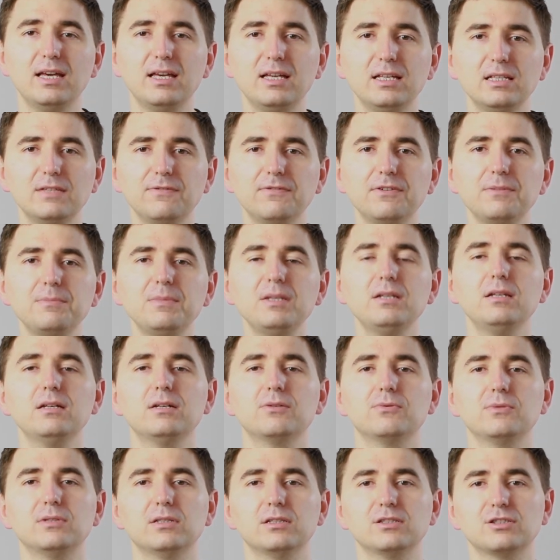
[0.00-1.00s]
is
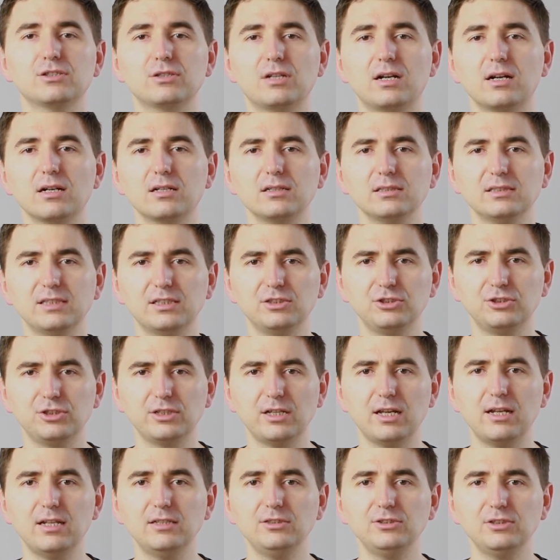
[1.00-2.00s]
familiar with the struggles and
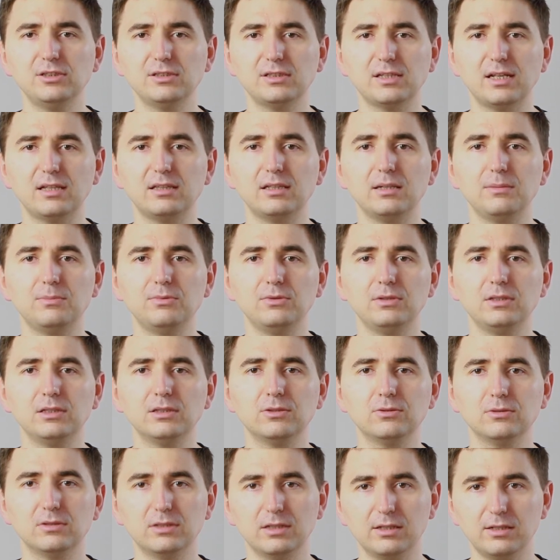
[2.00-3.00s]
challenges
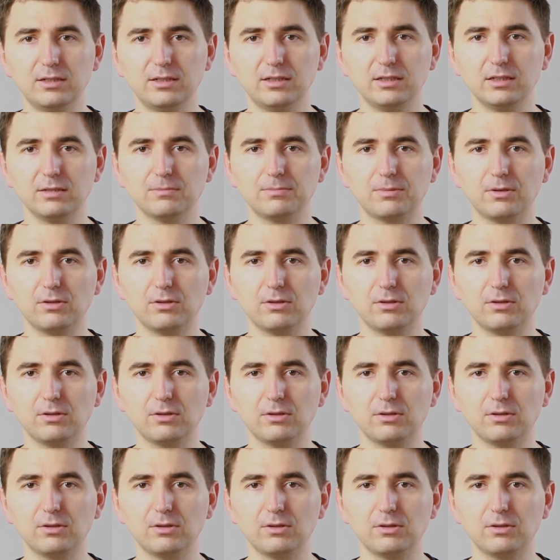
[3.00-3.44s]
attributed to the learning